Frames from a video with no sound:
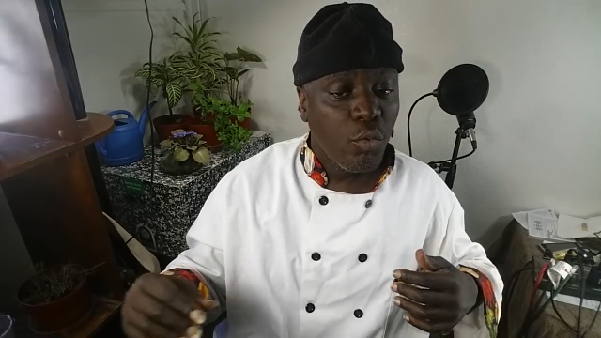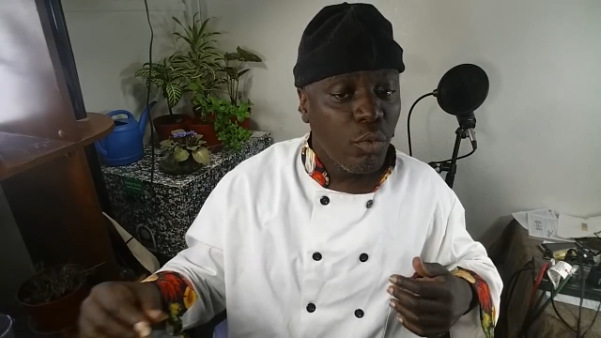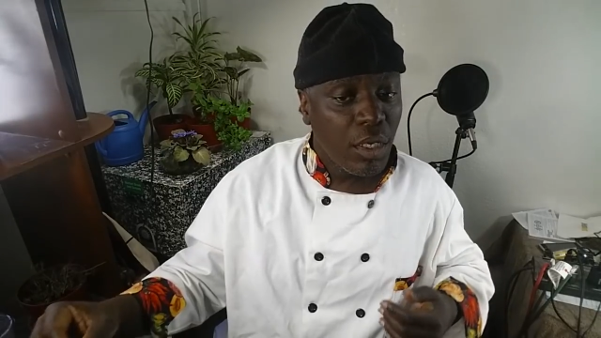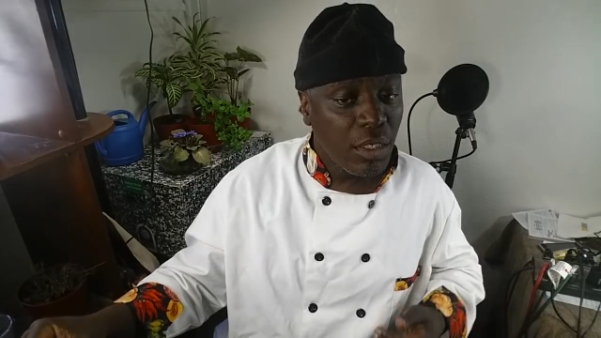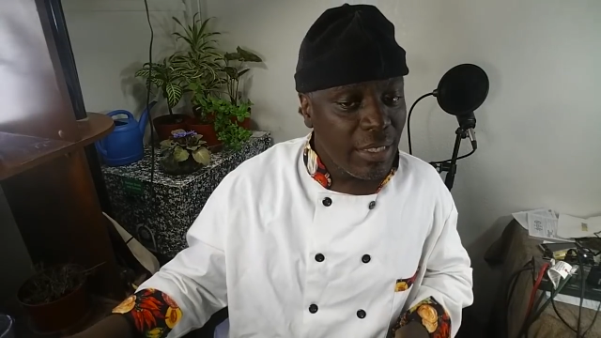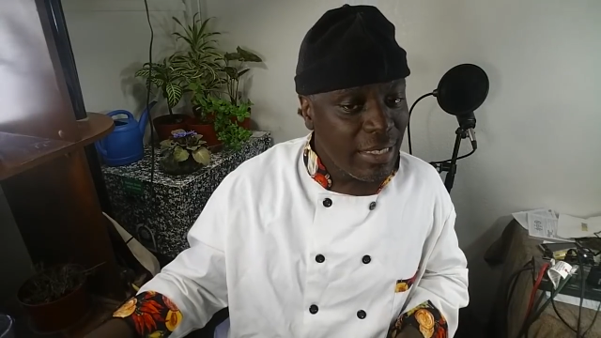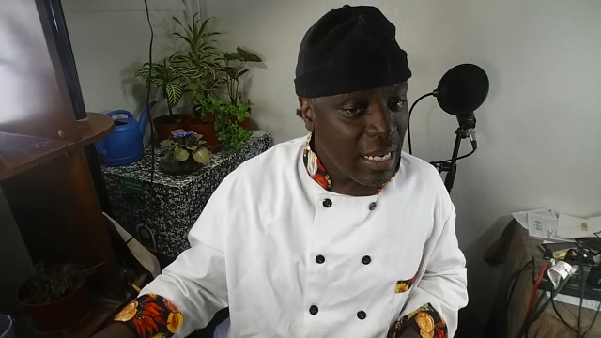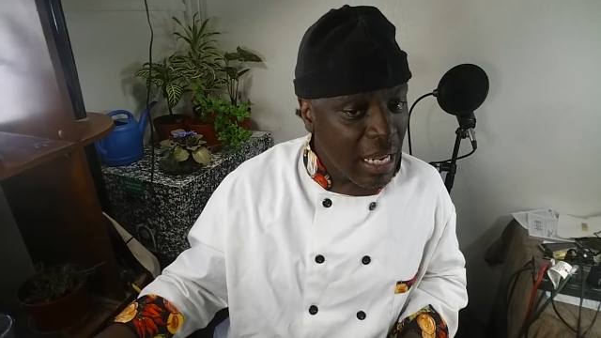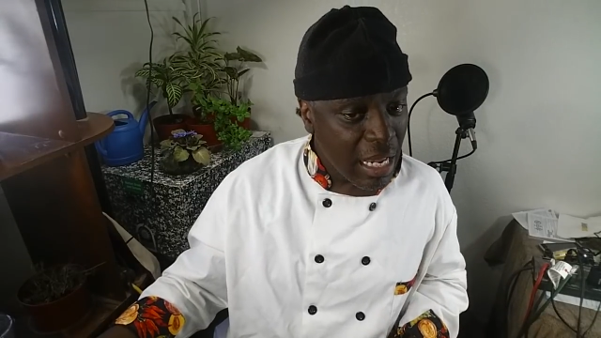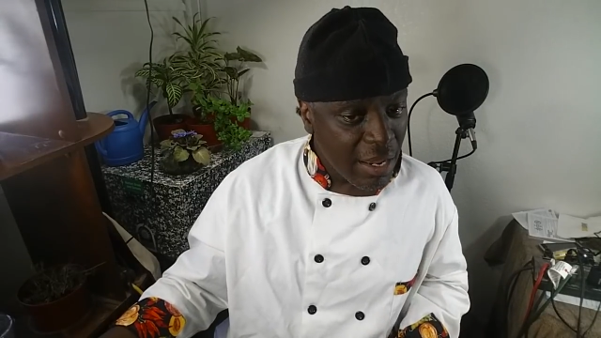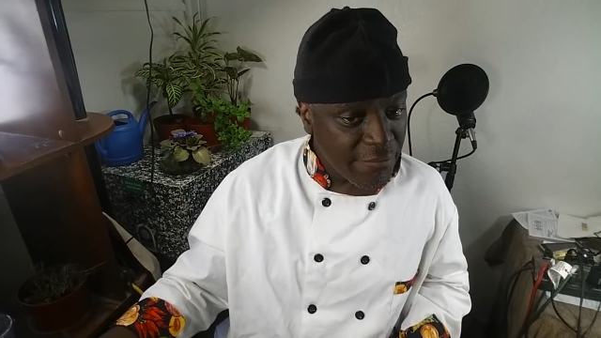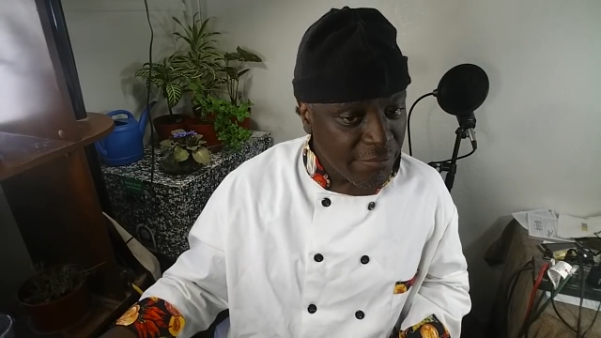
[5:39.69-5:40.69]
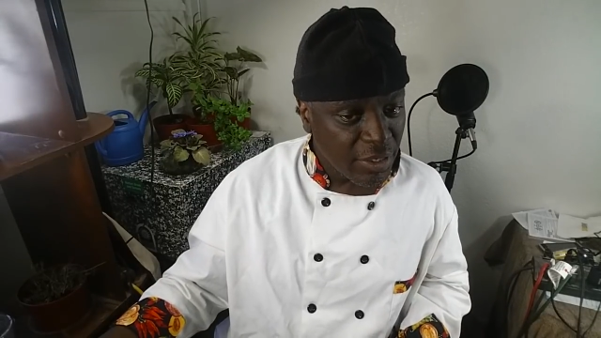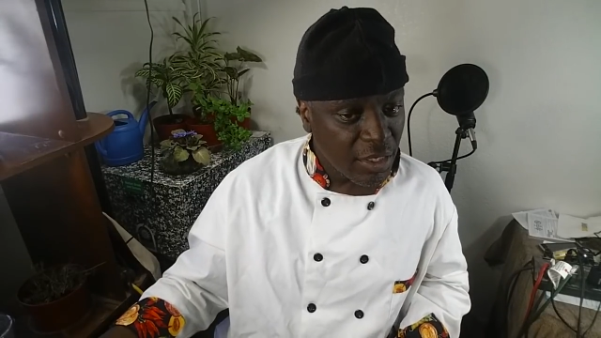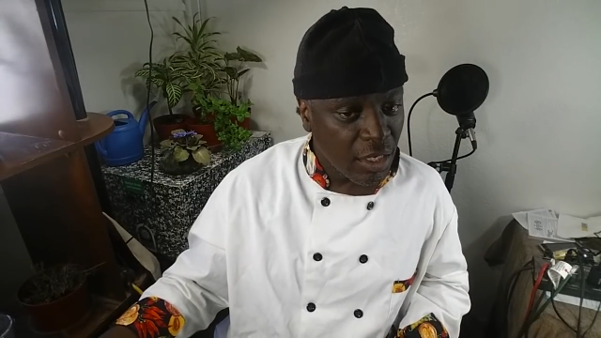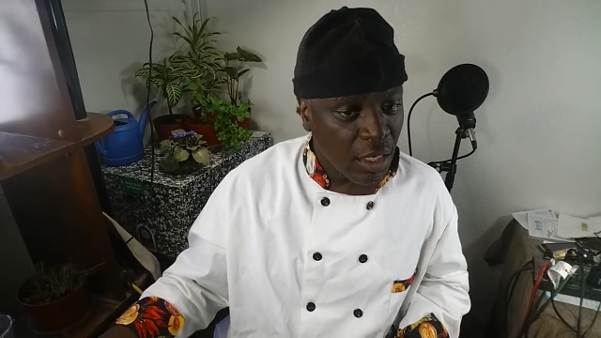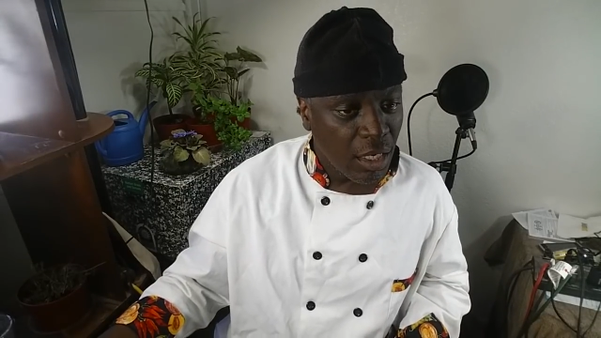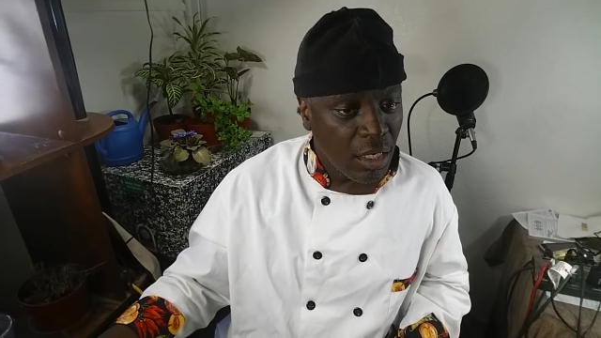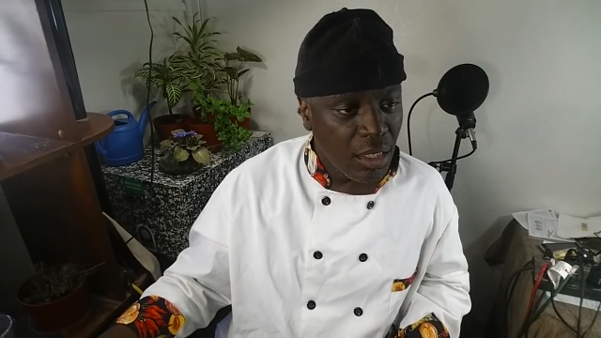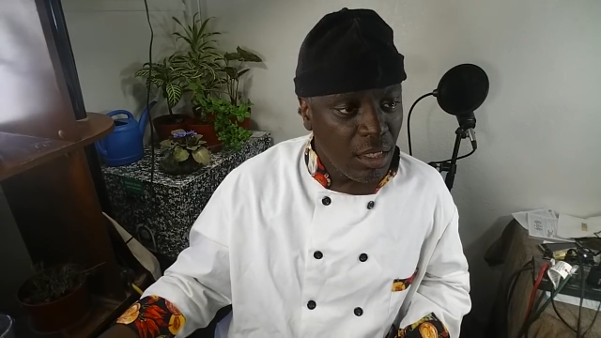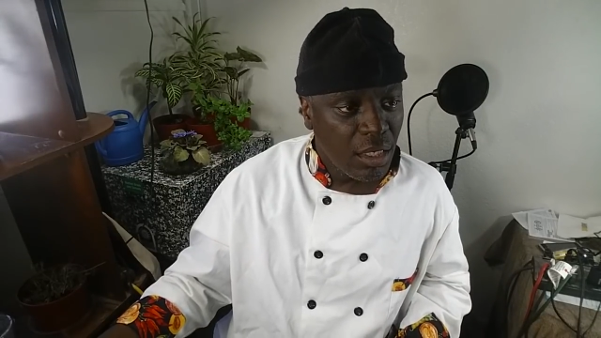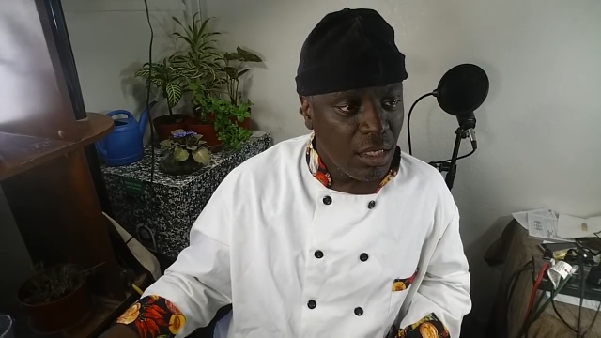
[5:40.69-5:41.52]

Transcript: Well, in Africa,